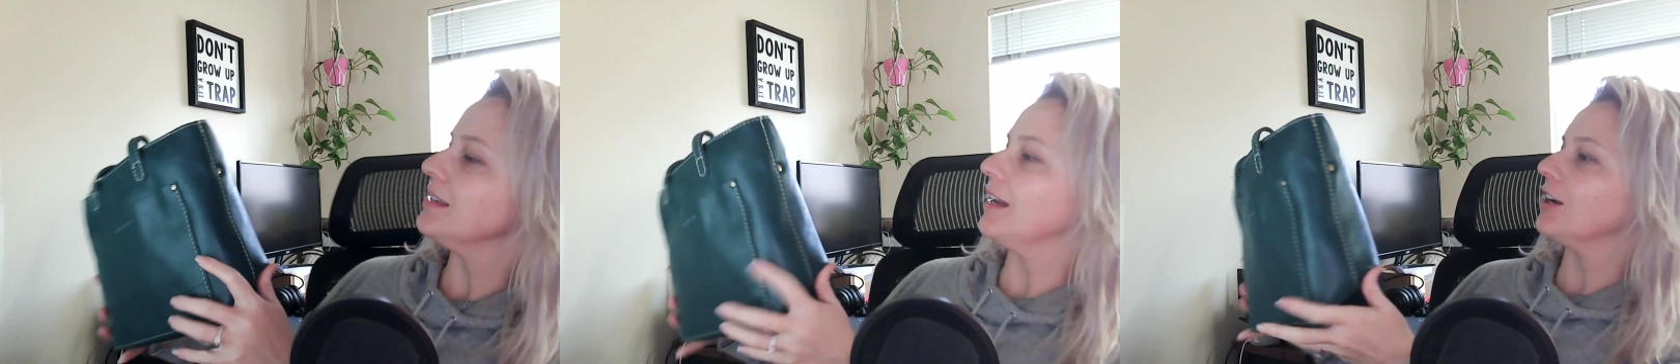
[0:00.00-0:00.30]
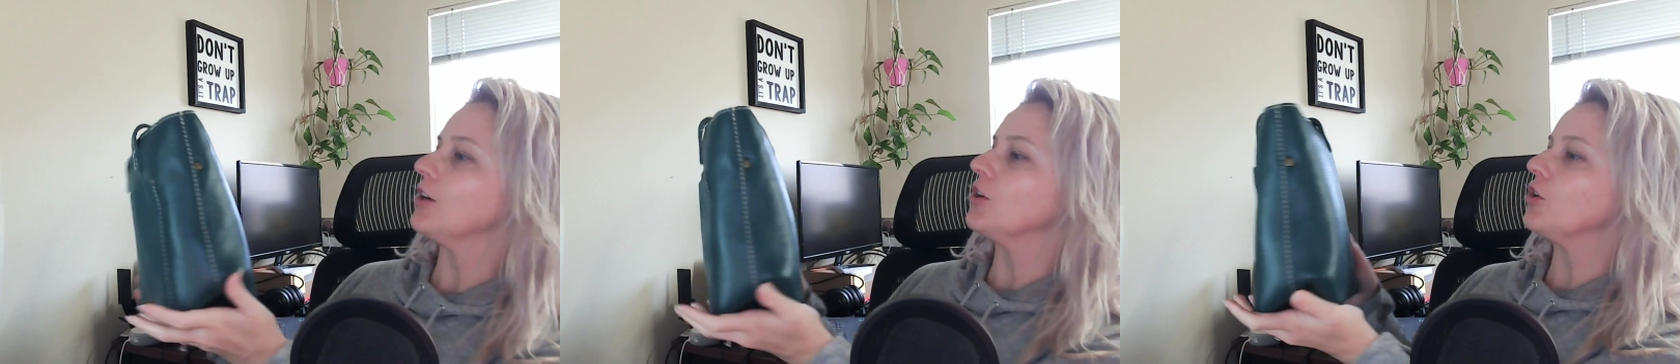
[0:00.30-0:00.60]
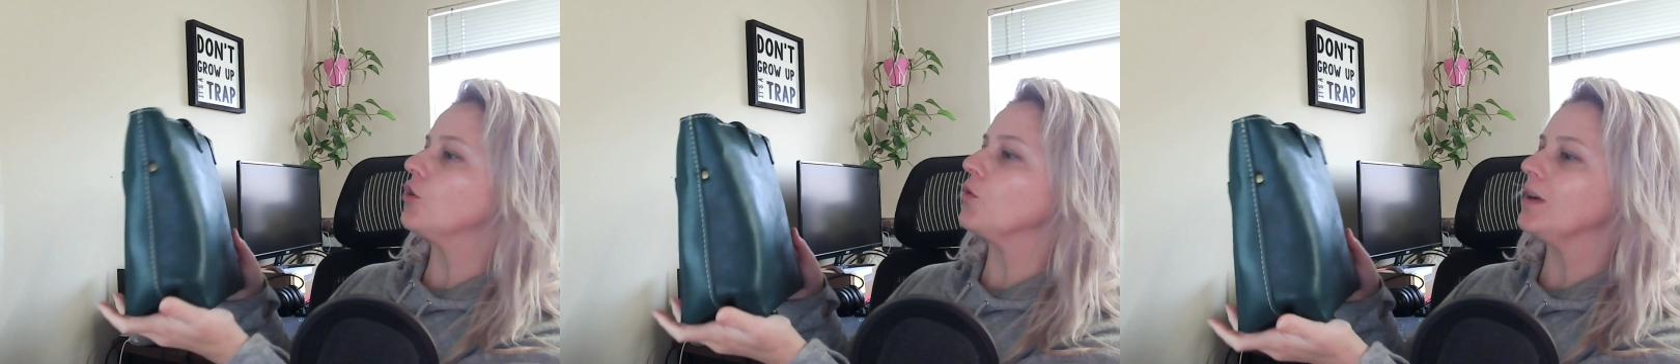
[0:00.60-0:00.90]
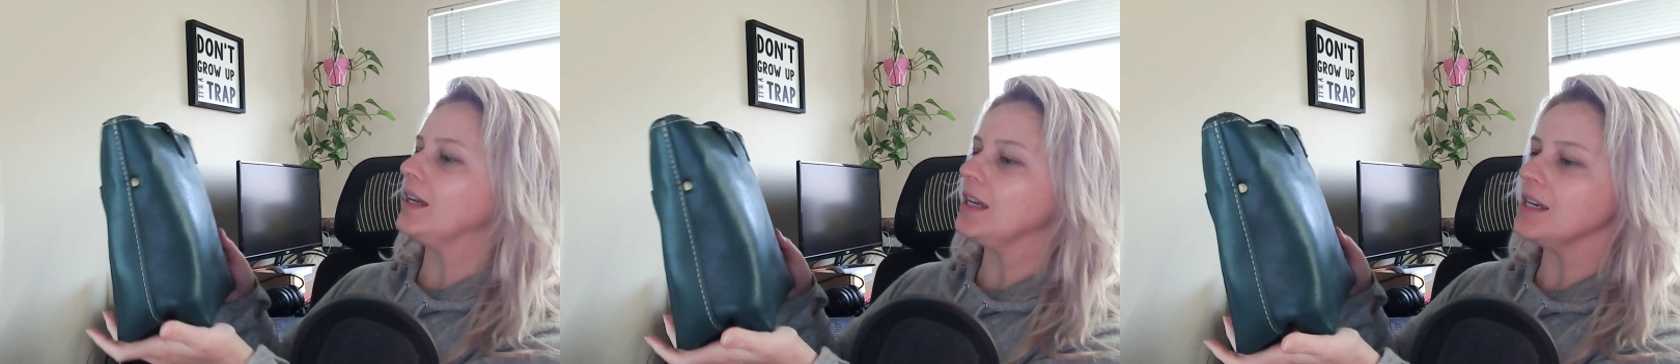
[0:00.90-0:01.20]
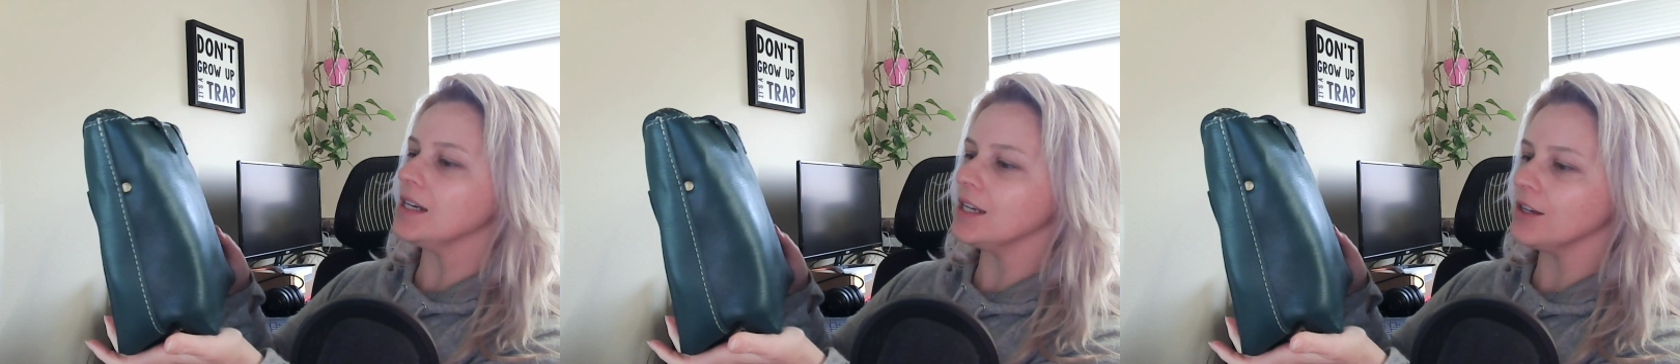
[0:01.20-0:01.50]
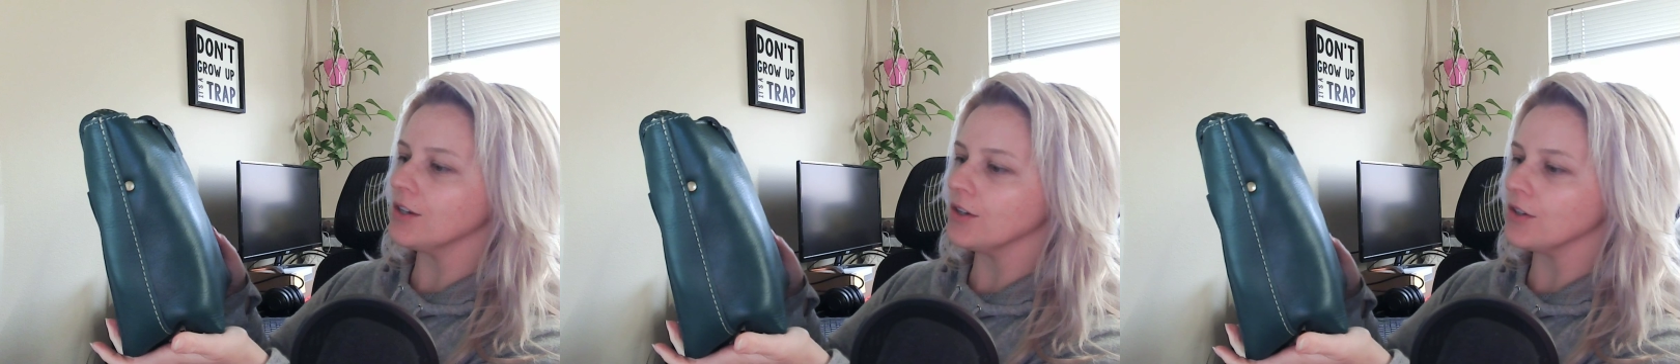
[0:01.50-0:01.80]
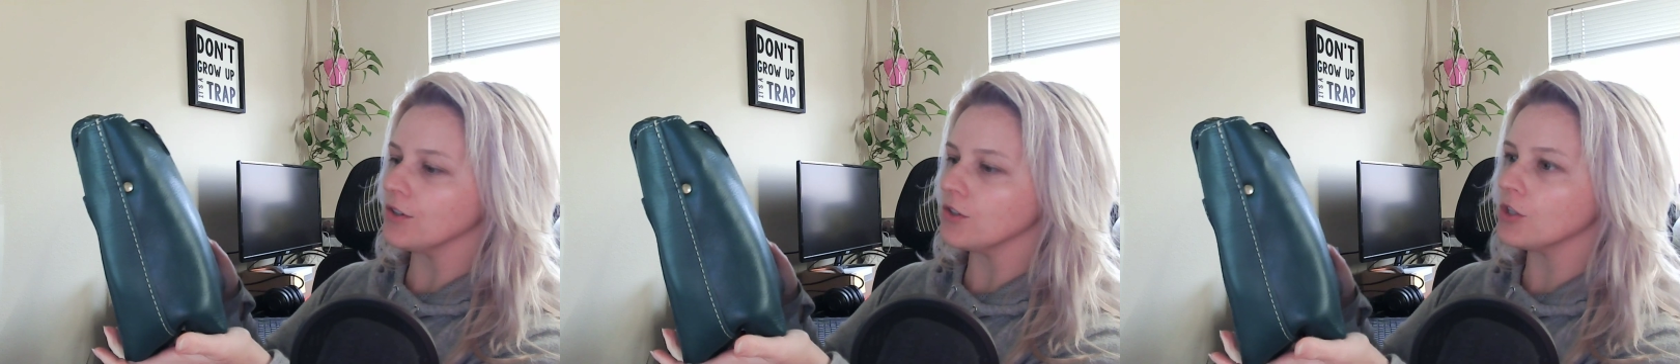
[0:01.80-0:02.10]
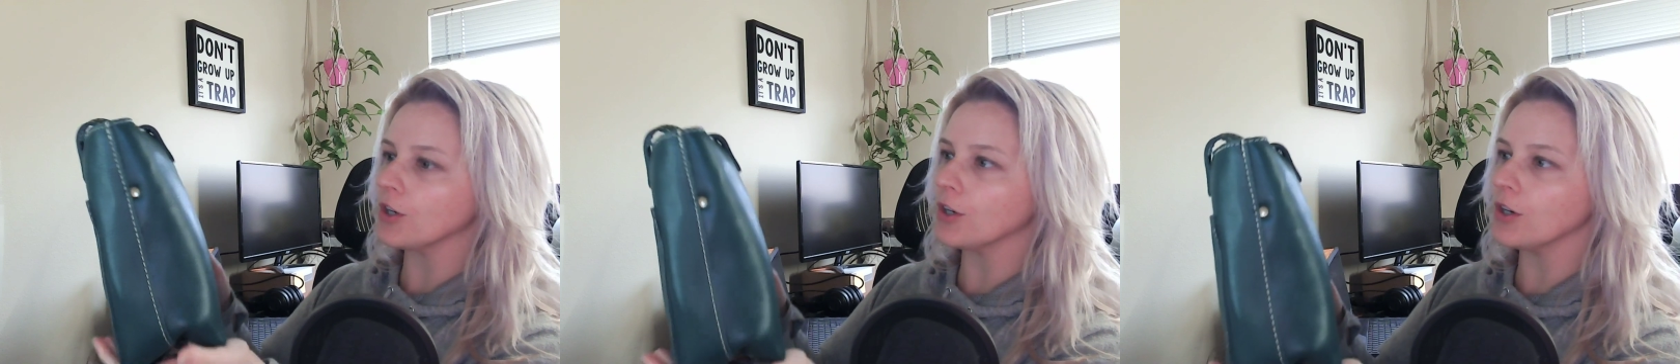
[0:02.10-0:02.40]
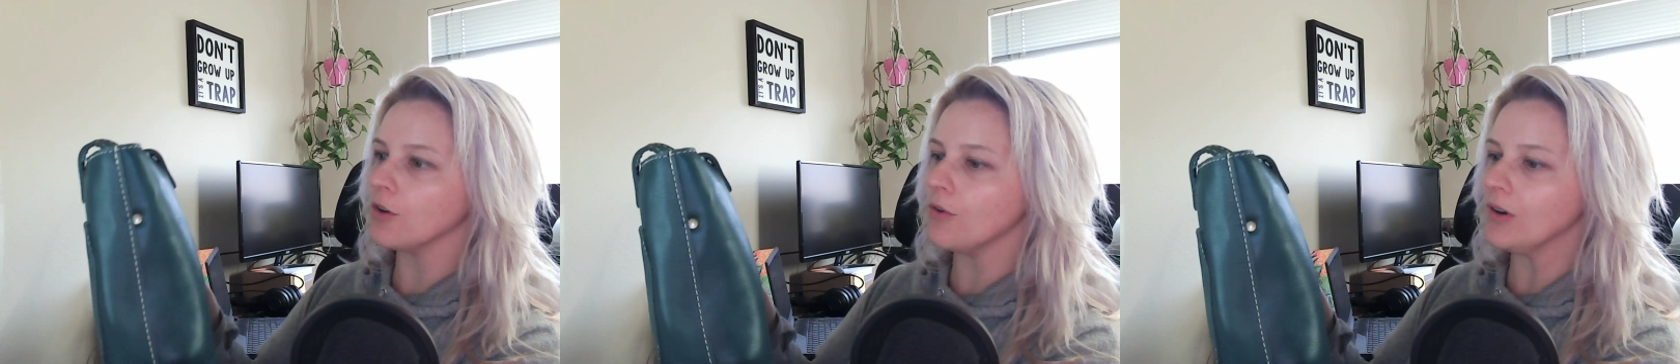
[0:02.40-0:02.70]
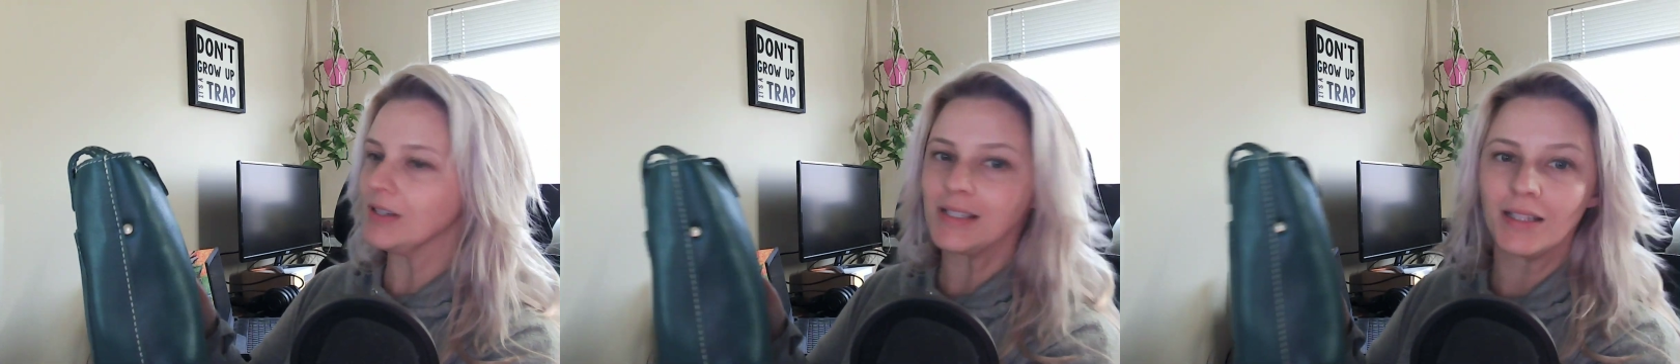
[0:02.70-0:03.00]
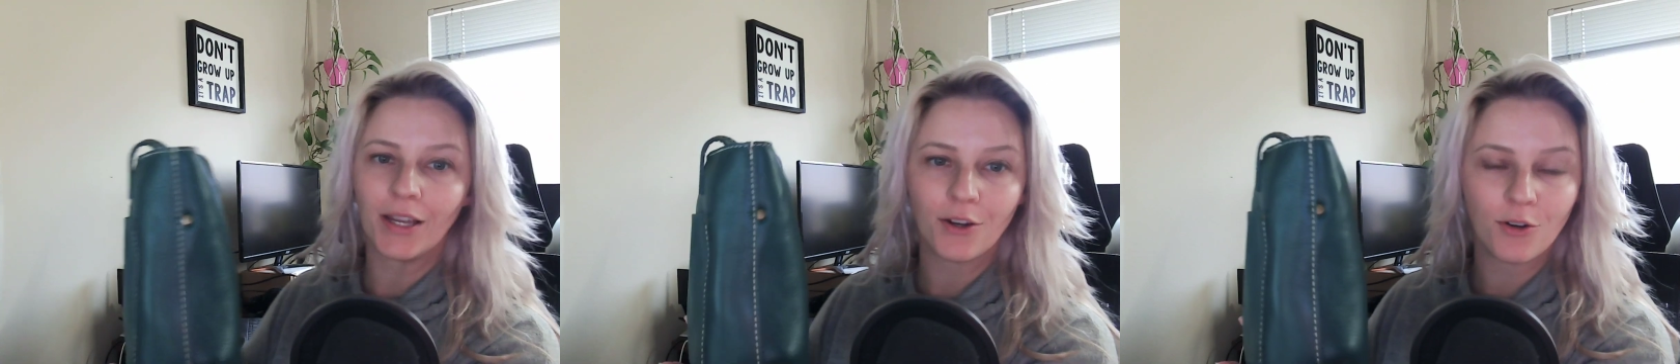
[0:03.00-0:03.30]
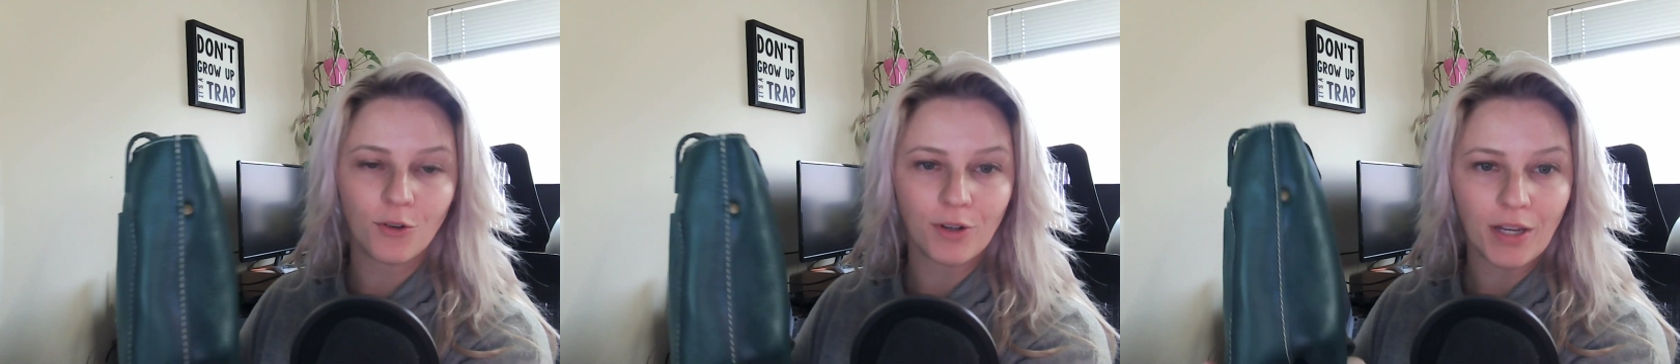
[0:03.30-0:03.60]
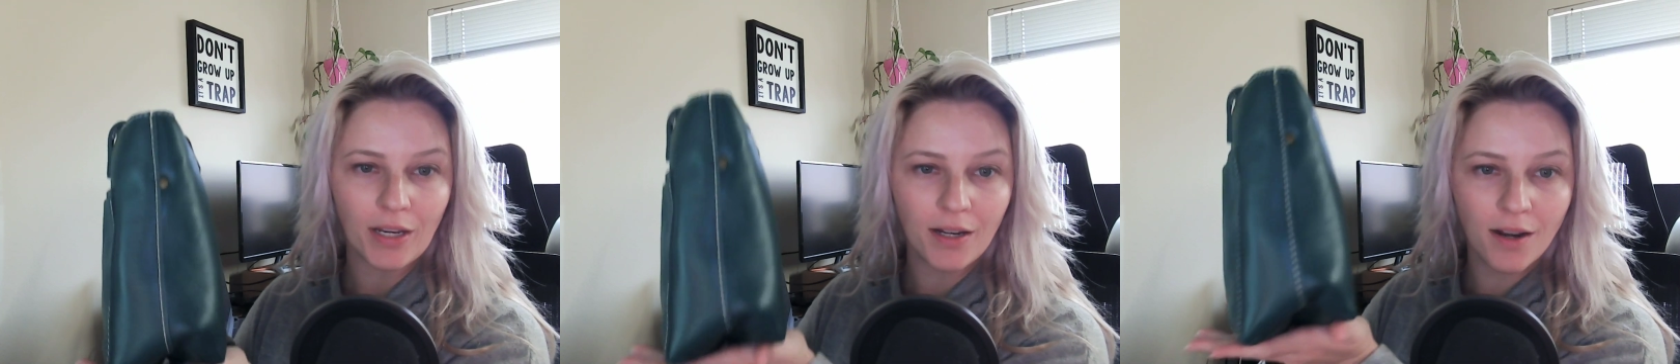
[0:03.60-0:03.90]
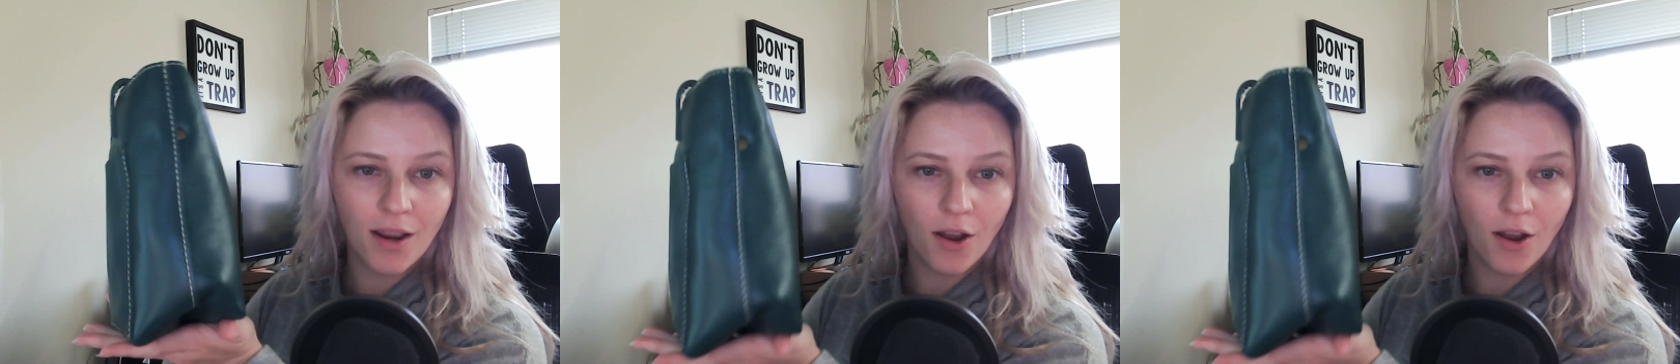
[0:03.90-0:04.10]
like green, turquoise-like green.